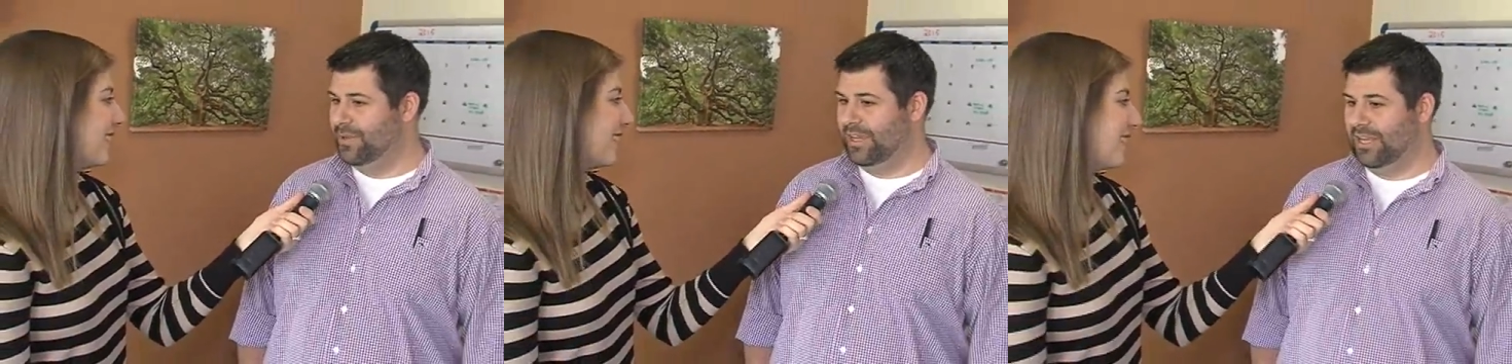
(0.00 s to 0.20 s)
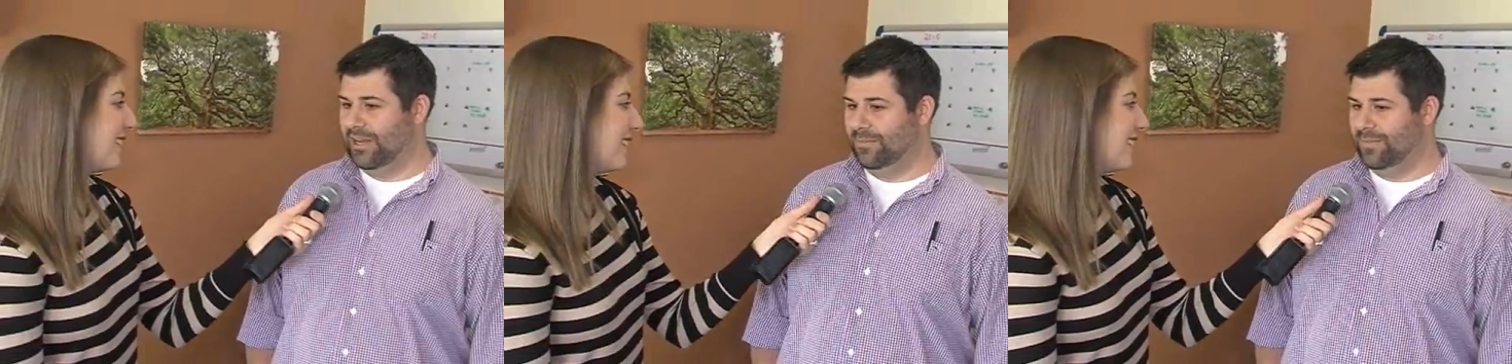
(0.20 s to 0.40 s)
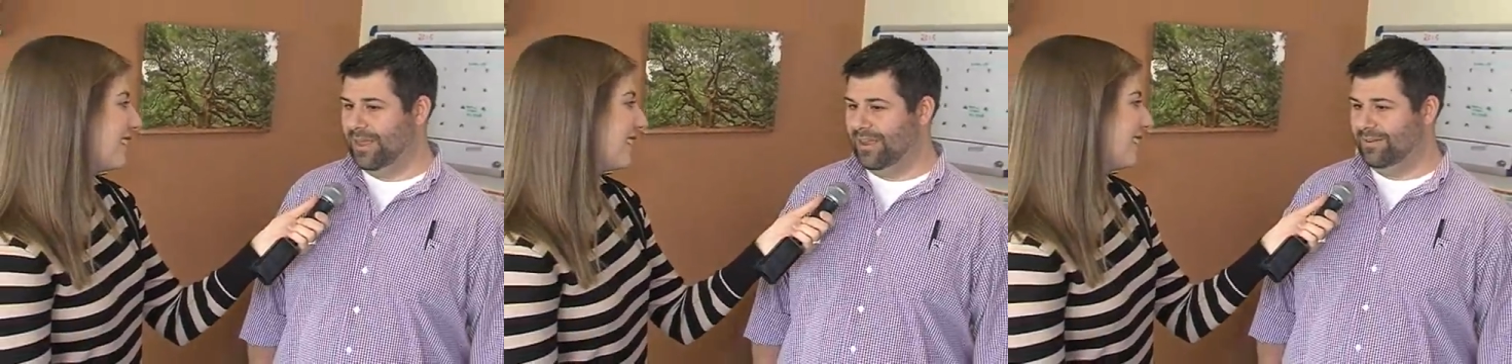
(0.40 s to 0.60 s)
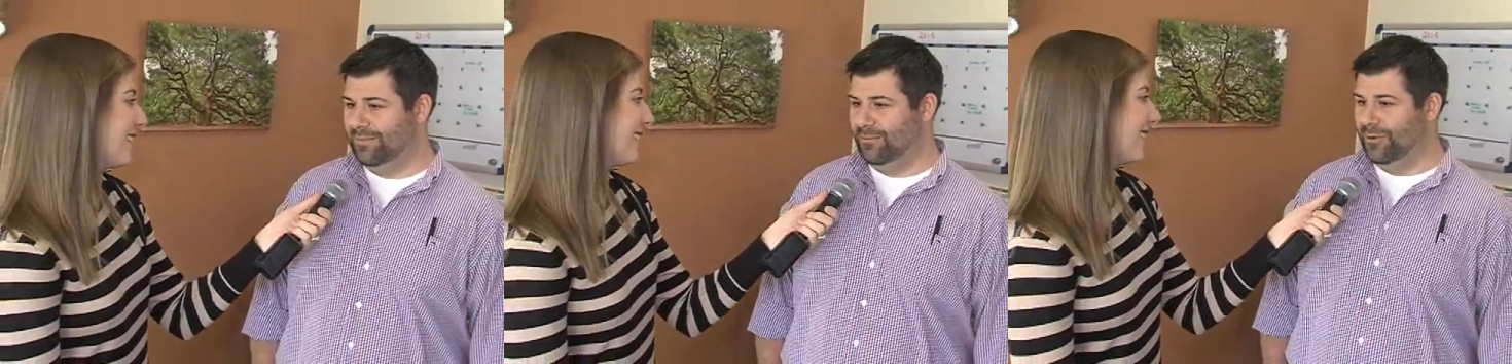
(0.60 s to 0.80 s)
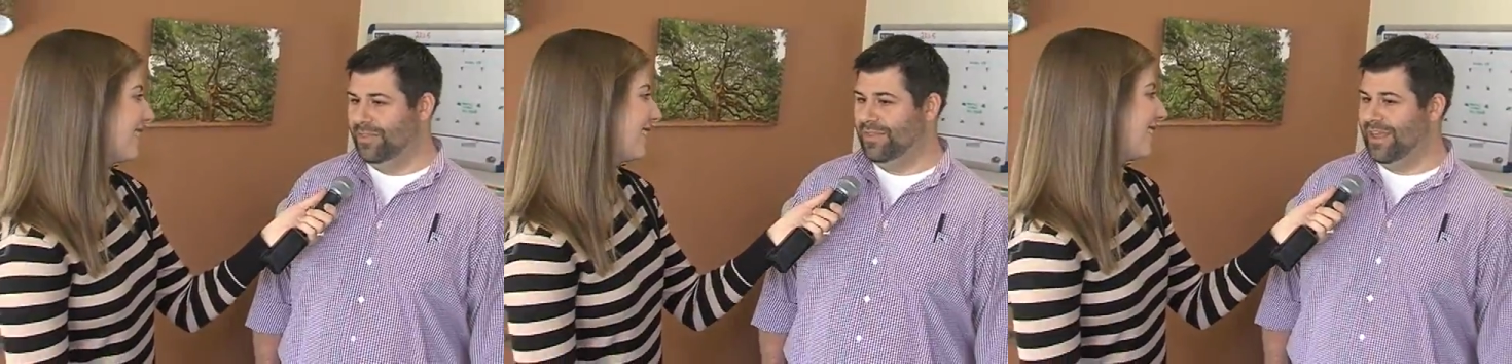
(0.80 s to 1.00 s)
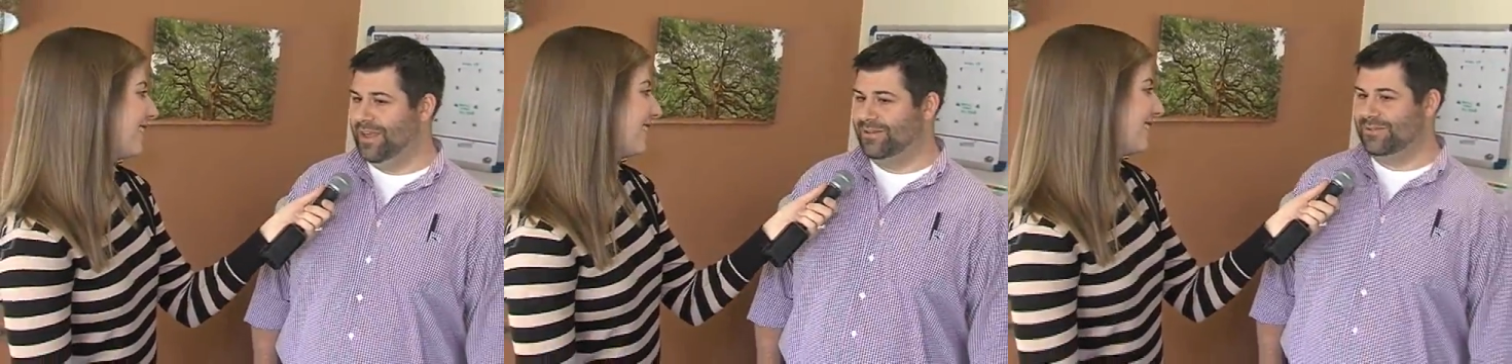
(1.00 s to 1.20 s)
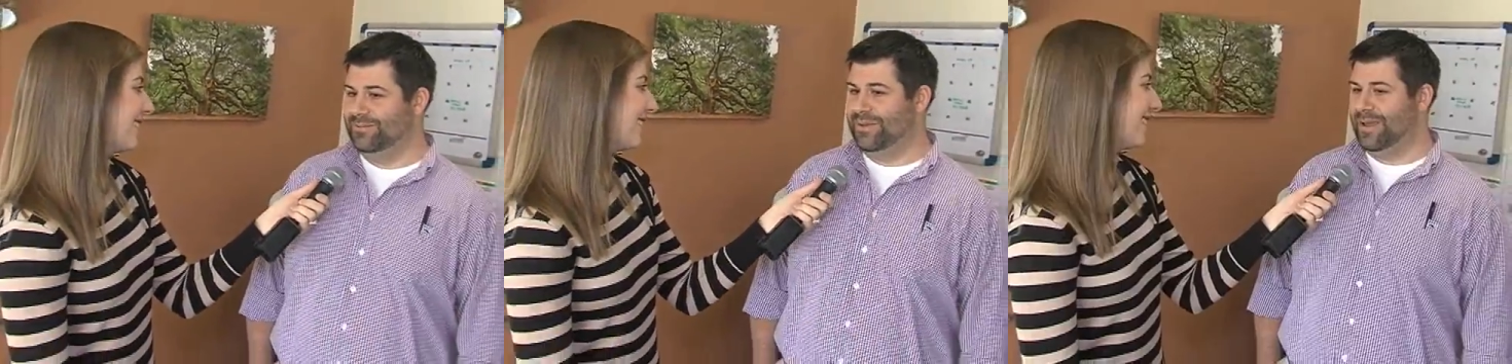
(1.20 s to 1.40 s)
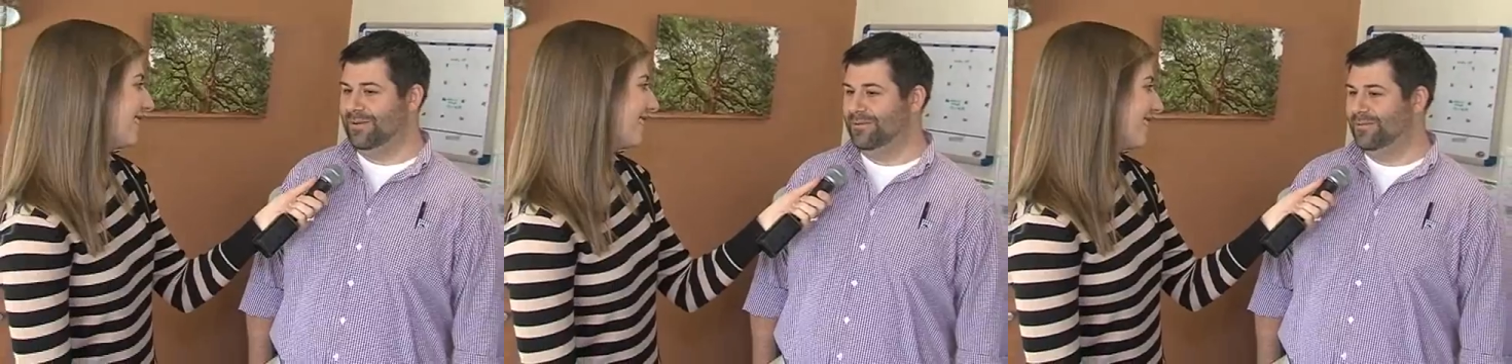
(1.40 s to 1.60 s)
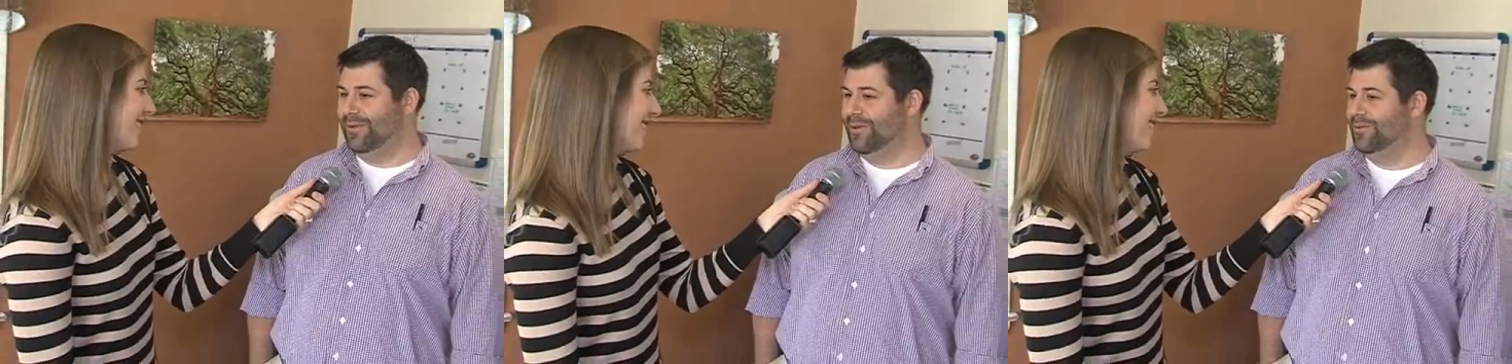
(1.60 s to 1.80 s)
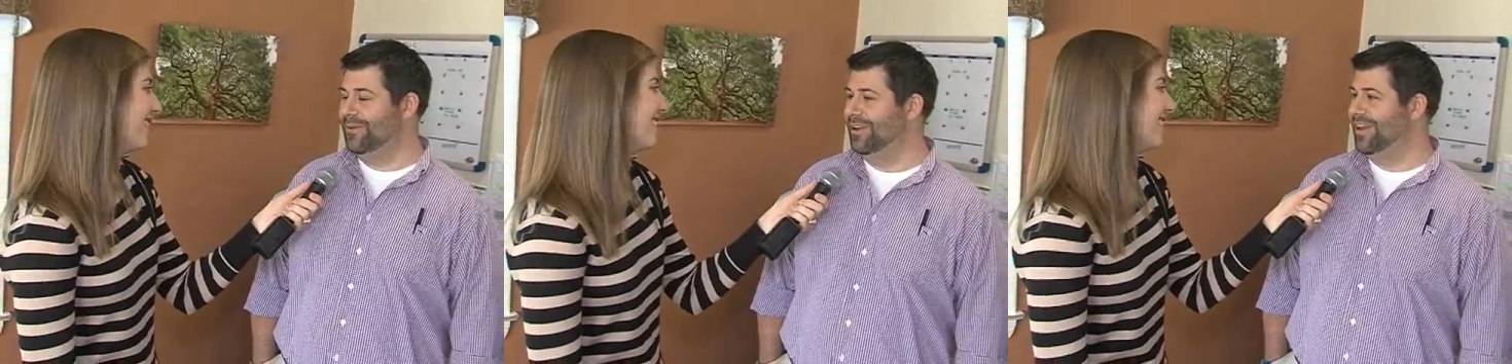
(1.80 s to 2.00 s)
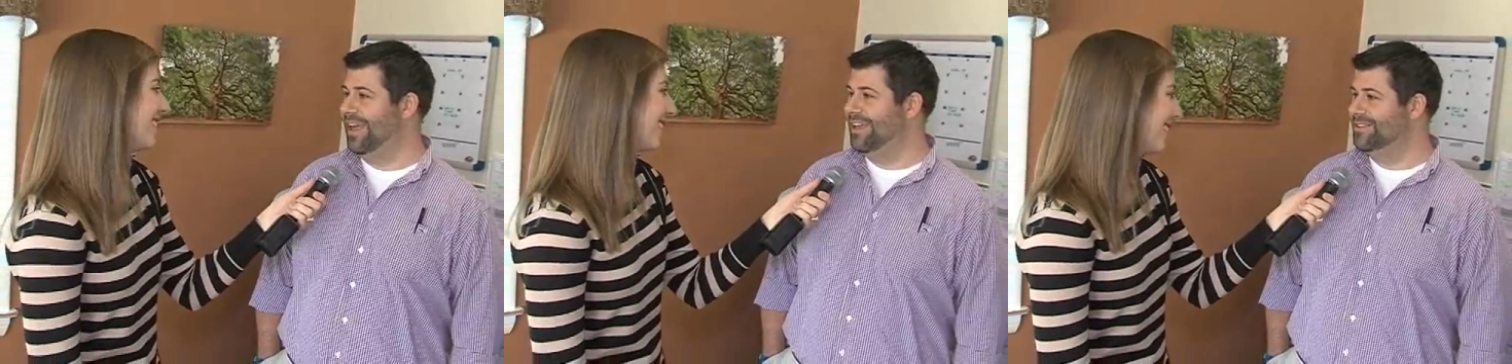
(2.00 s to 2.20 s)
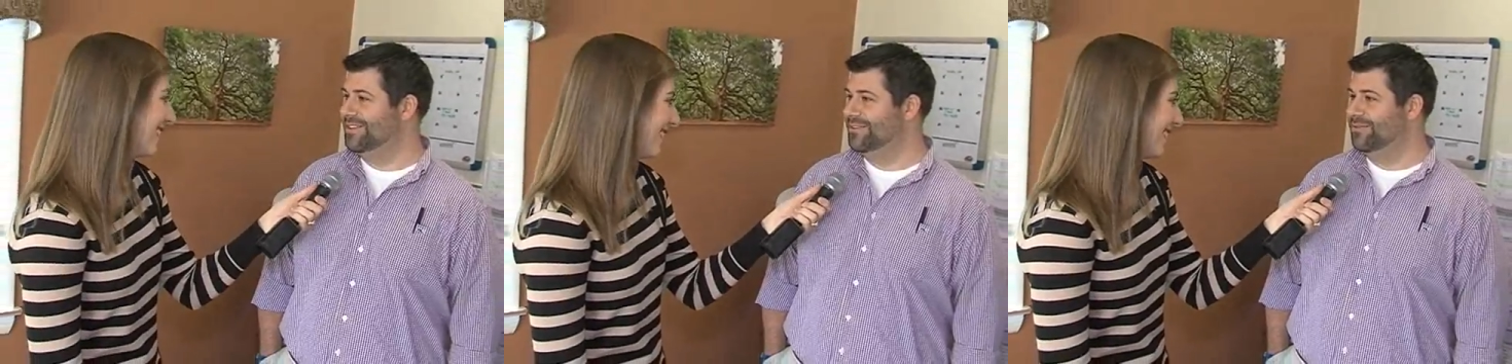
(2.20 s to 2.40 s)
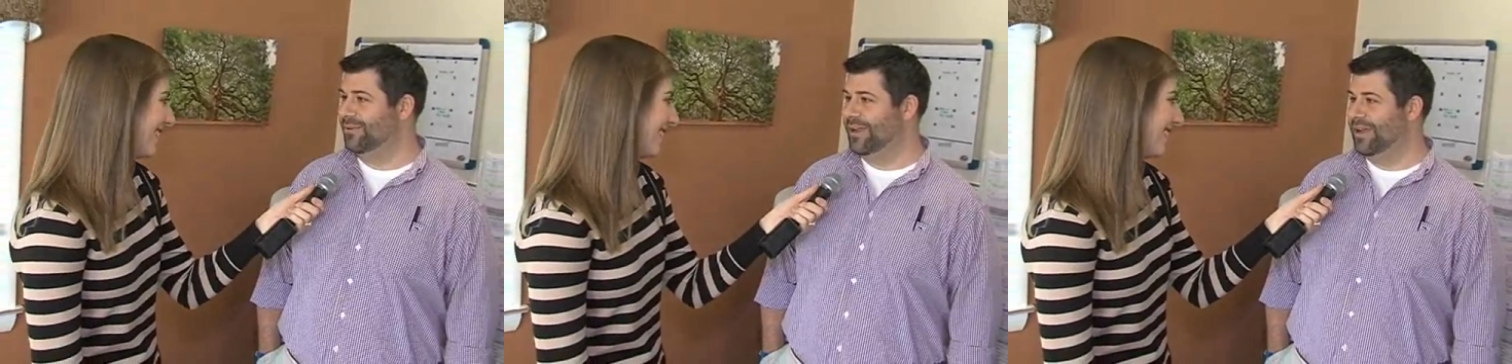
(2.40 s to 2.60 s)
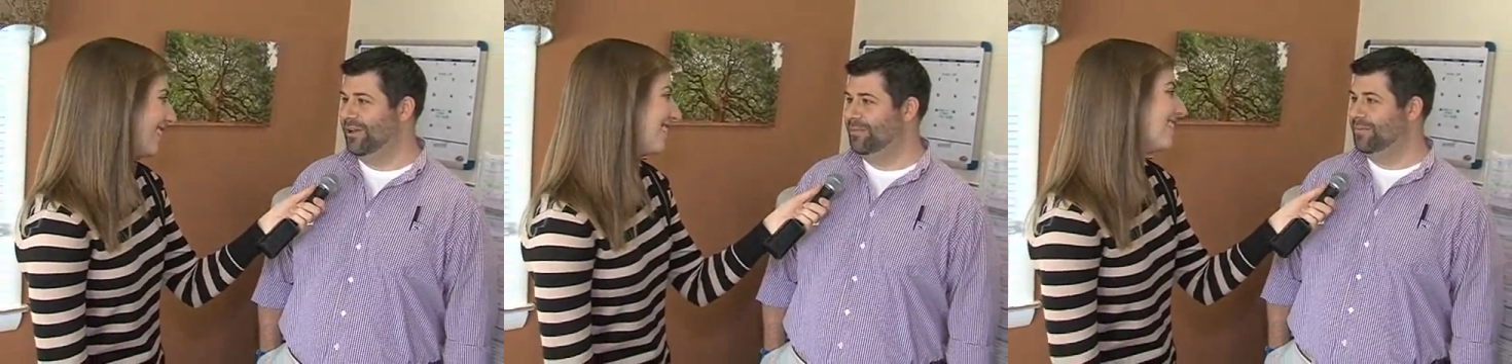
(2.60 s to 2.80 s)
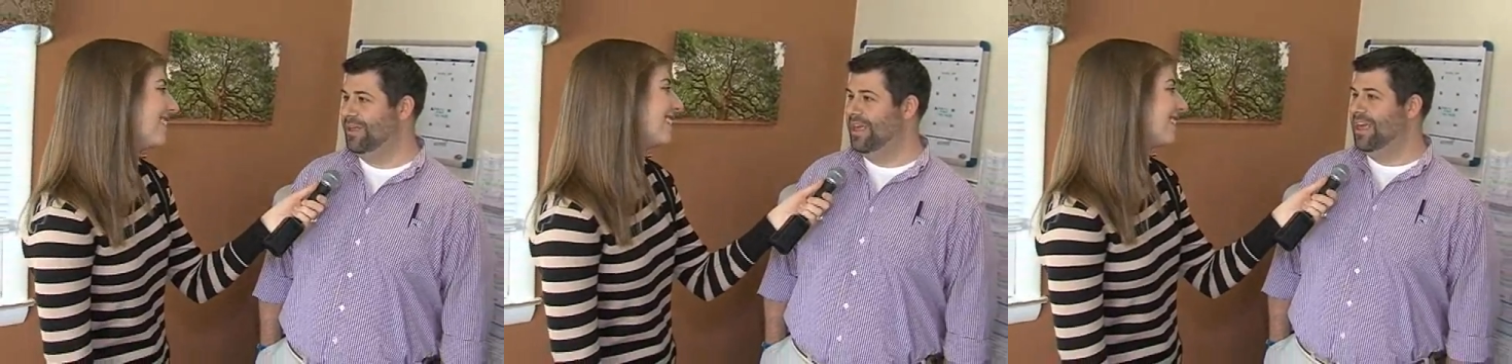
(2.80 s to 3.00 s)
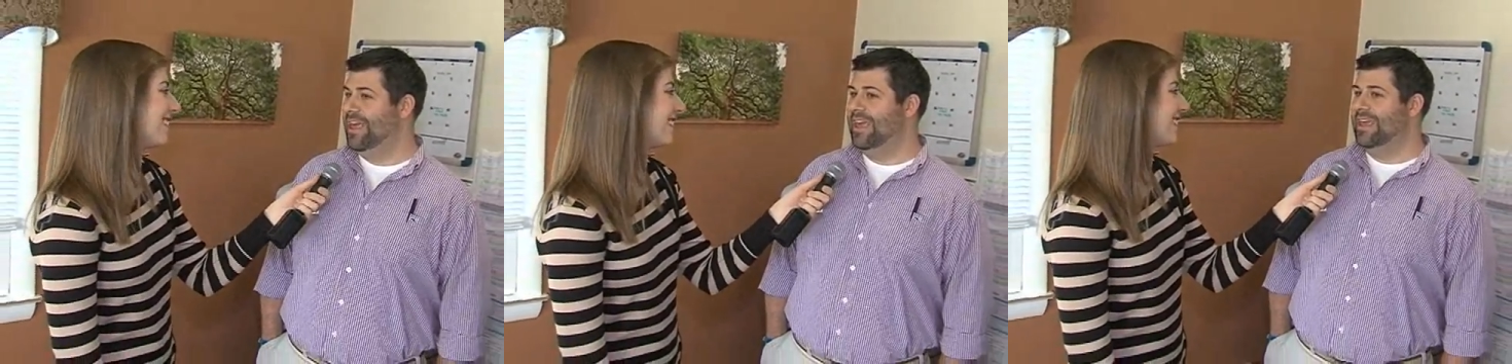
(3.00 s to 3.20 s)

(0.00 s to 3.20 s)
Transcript: picking up that 1,000-pound phone and asking for help